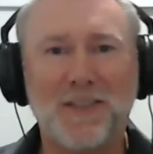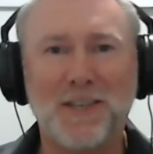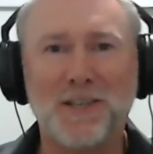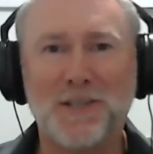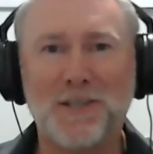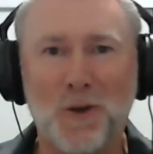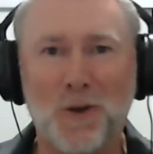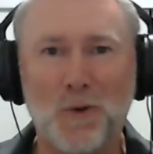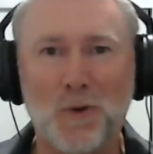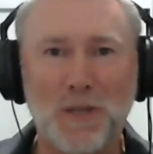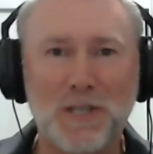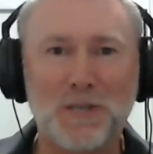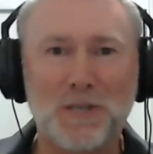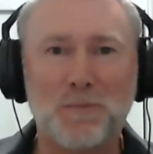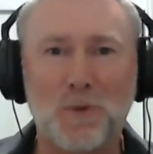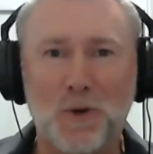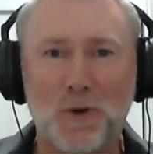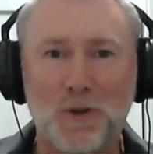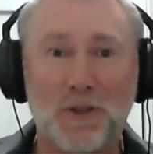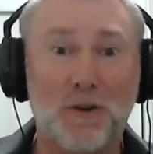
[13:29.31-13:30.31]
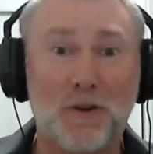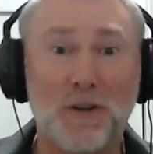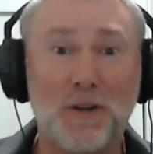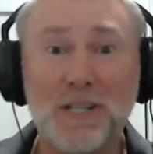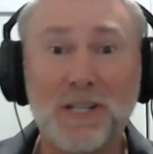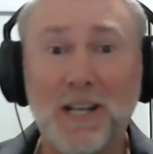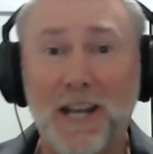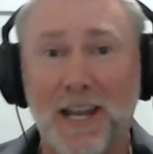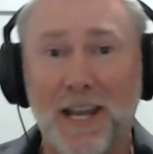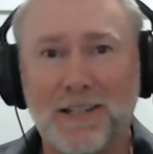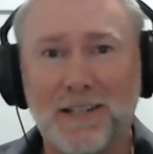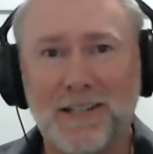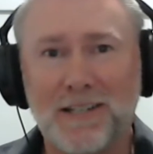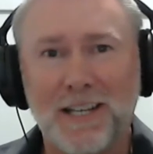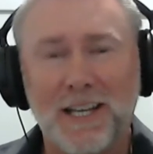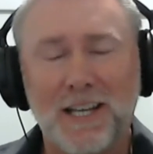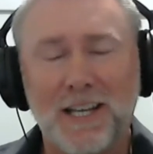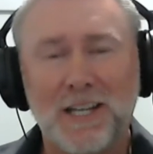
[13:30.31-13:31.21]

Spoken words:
their soul, their spirit, their intellect